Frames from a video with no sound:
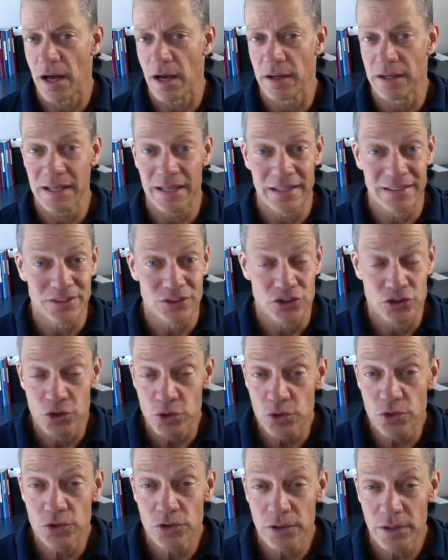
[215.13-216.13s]

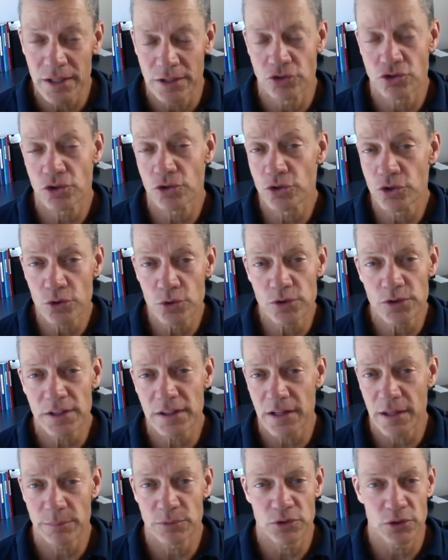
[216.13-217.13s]
introducing
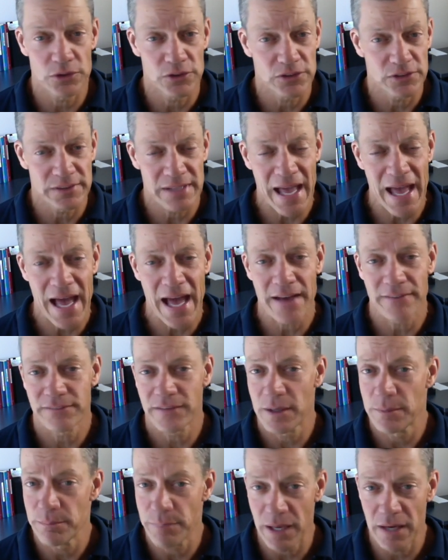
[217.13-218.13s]
them to staff
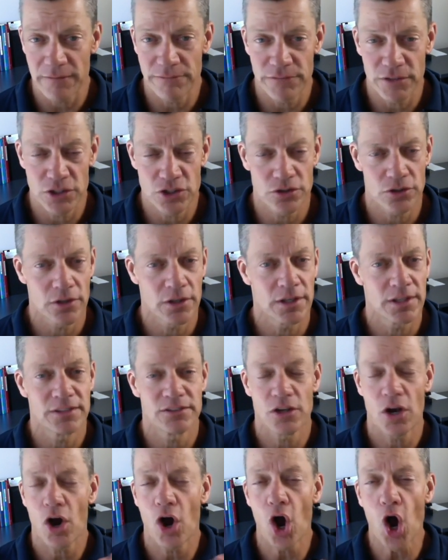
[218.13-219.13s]
and
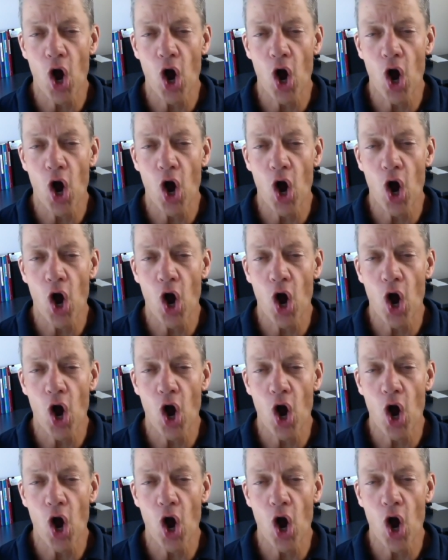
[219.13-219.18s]
beneficiaries.